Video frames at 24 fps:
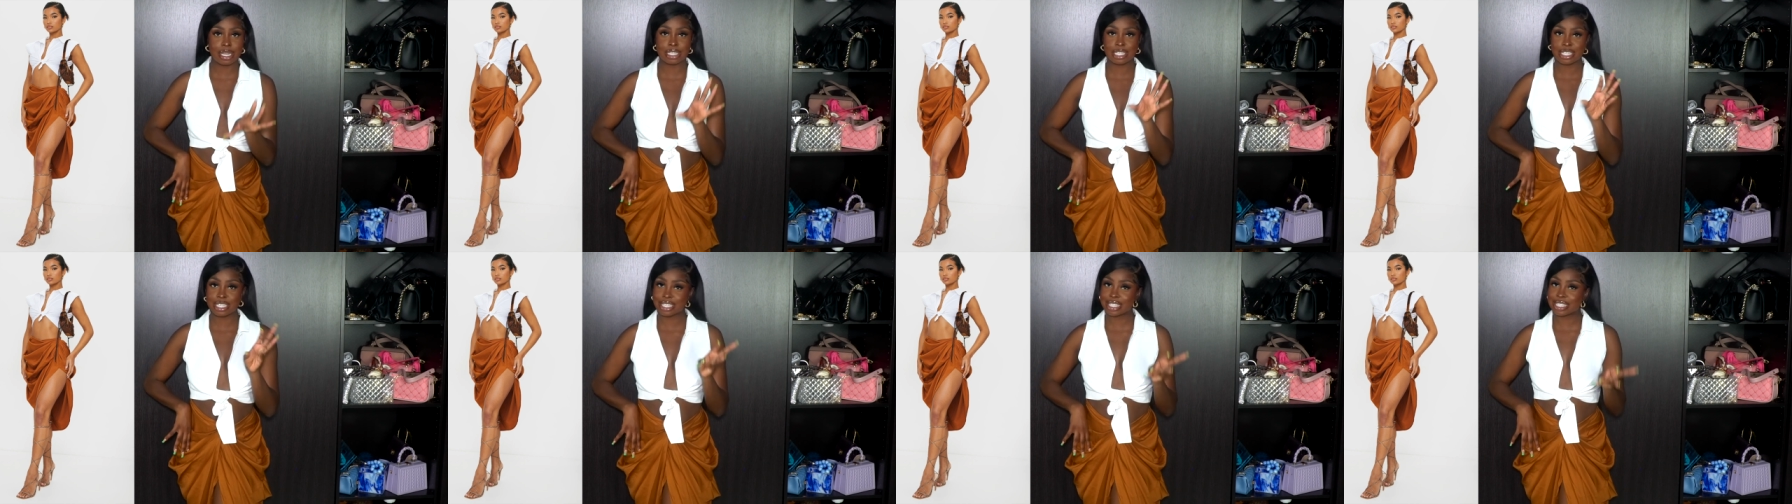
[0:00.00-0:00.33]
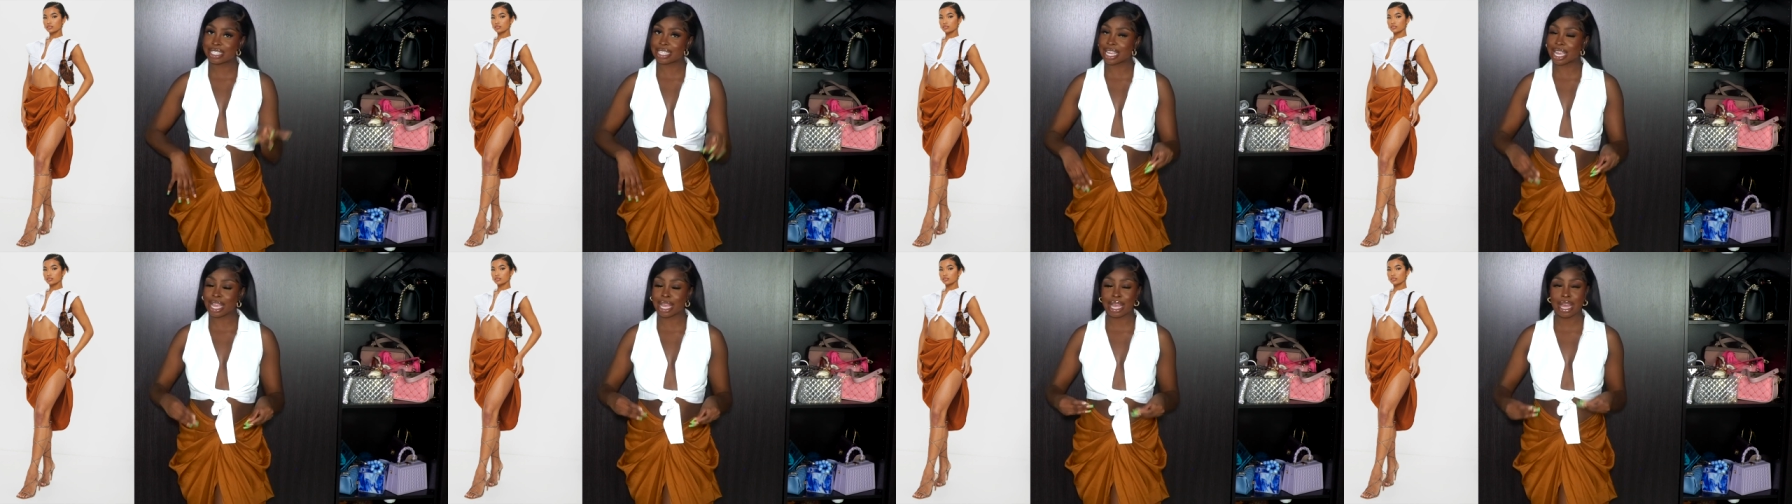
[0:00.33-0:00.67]
It's
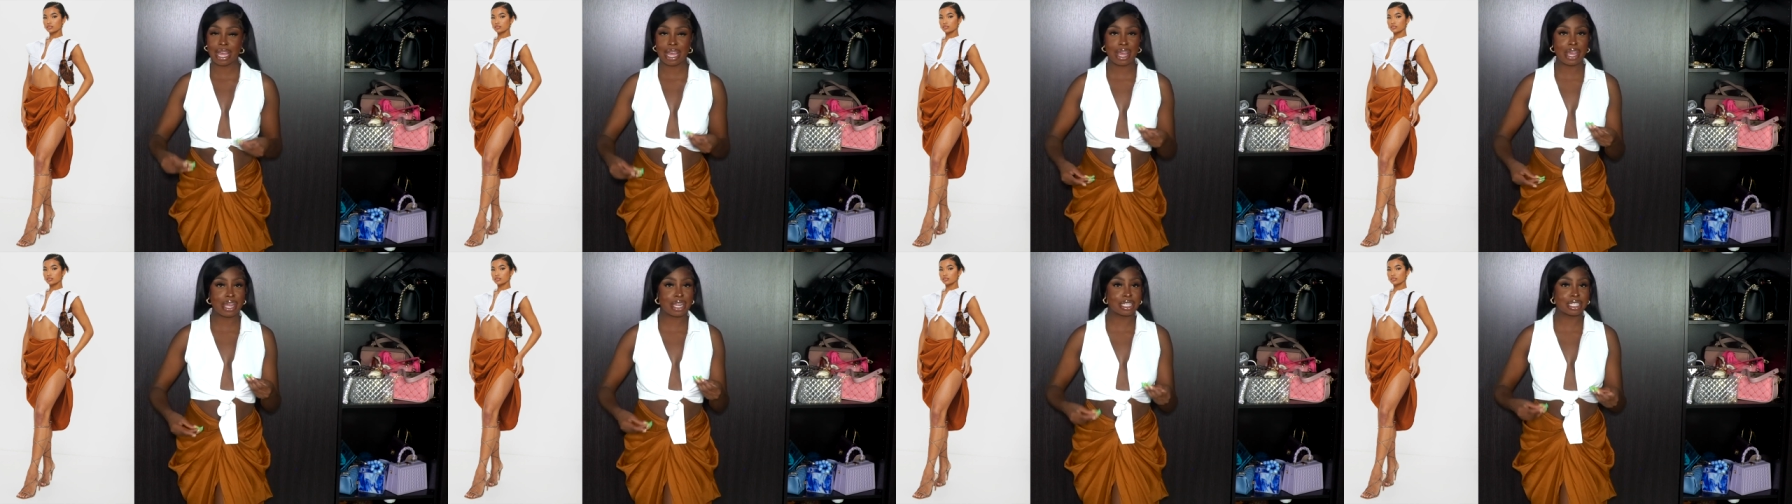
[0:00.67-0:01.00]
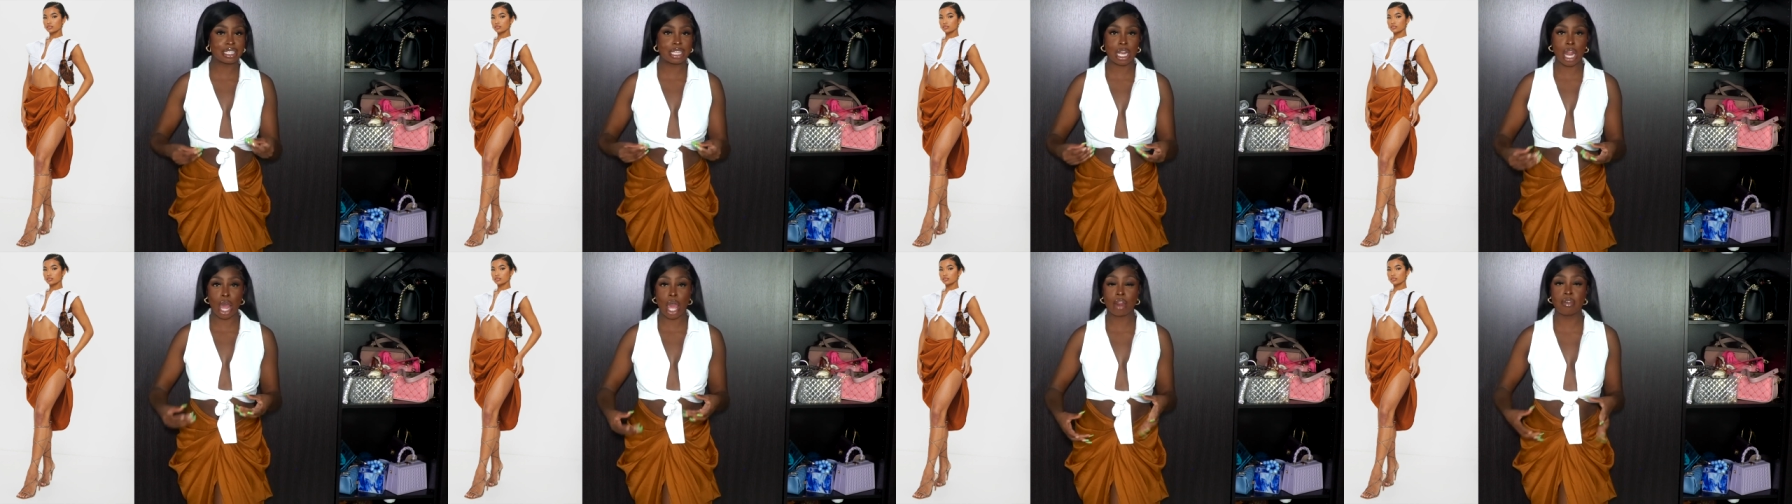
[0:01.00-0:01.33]
just the cut.
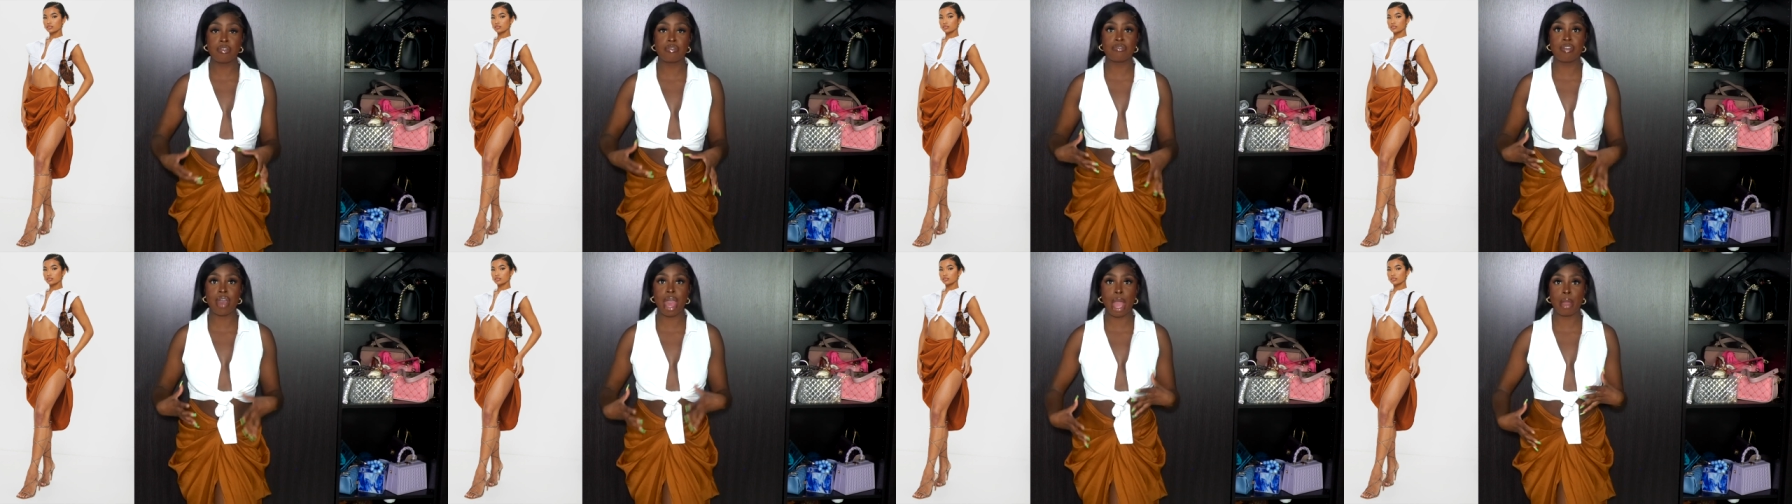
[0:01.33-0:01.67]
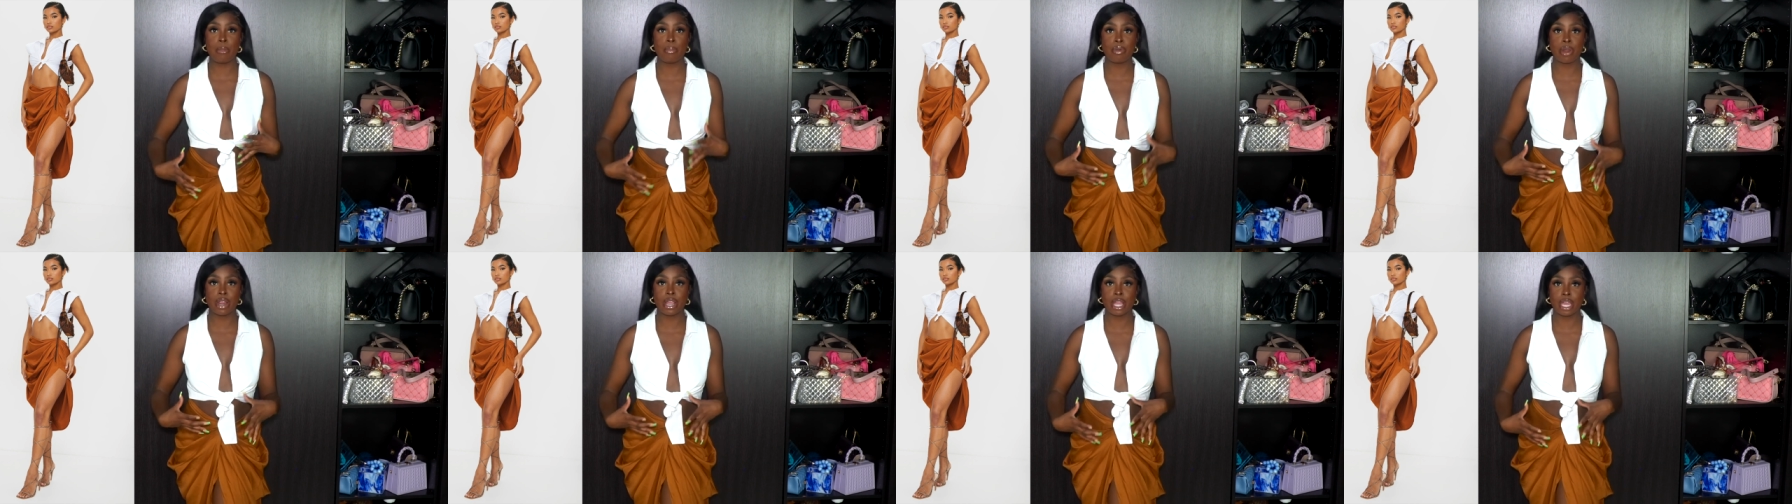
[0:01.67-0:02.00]
It's a lot of
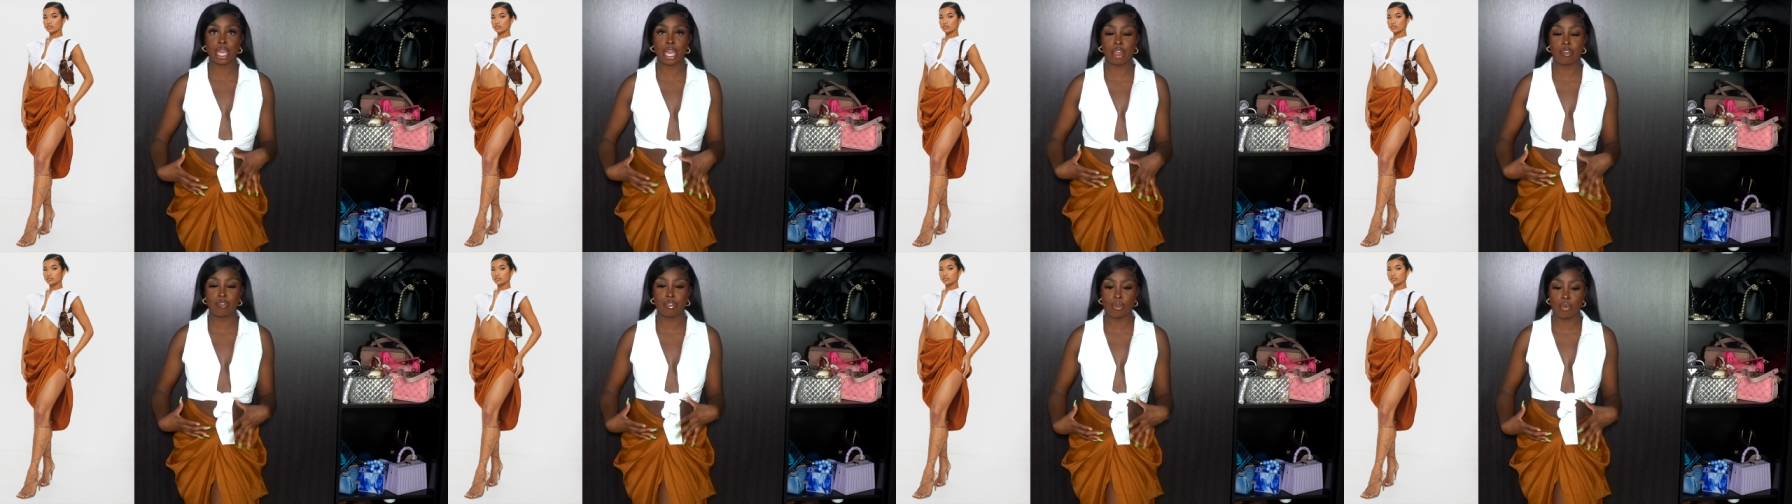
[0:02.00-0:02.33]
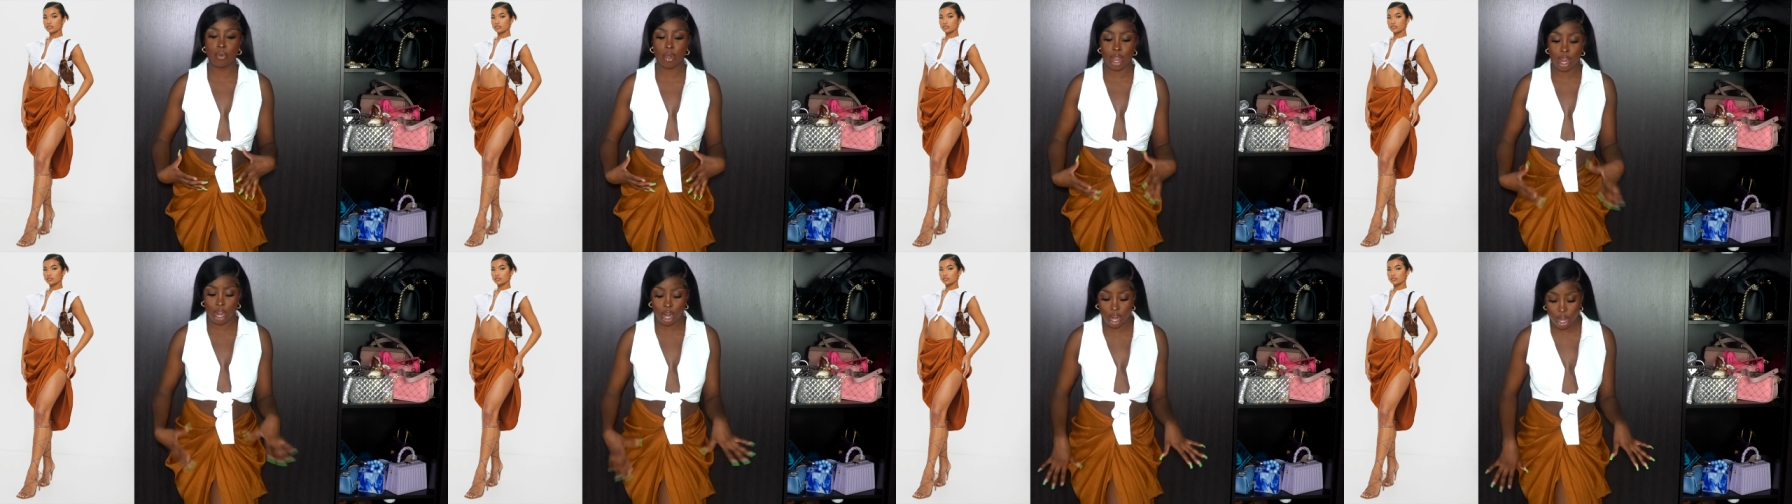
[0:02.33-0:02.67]
fabric
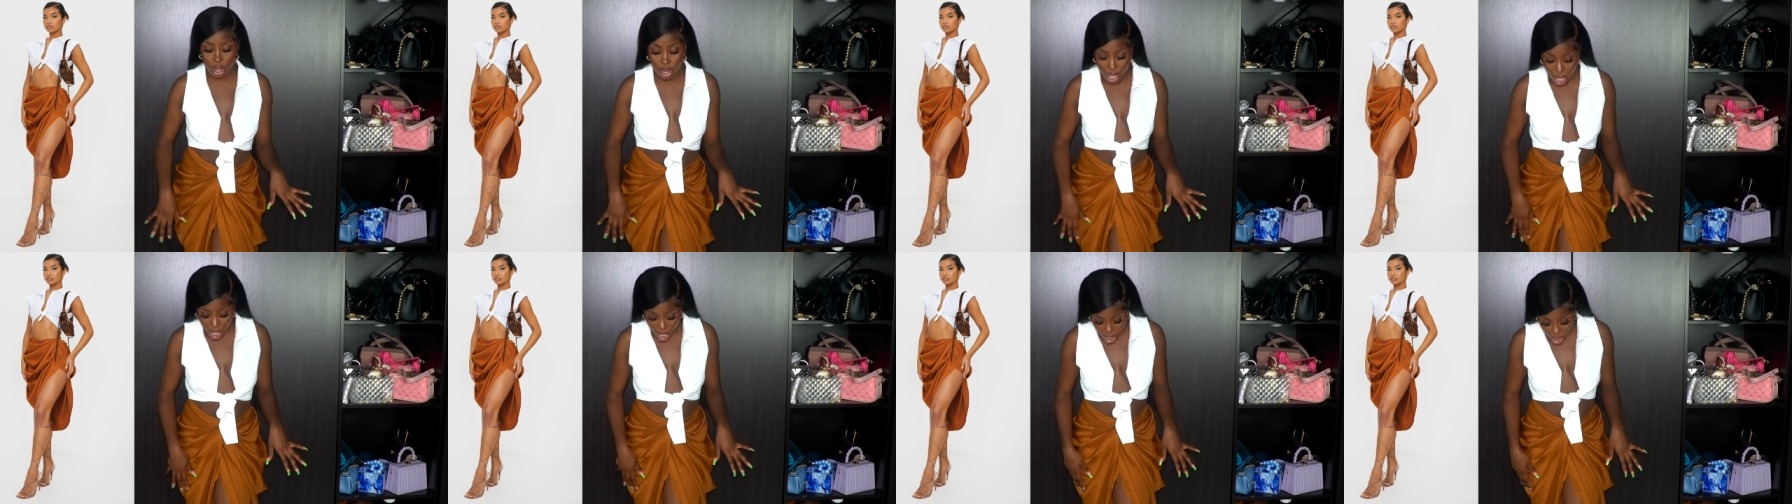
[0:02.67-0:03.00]
everywhere.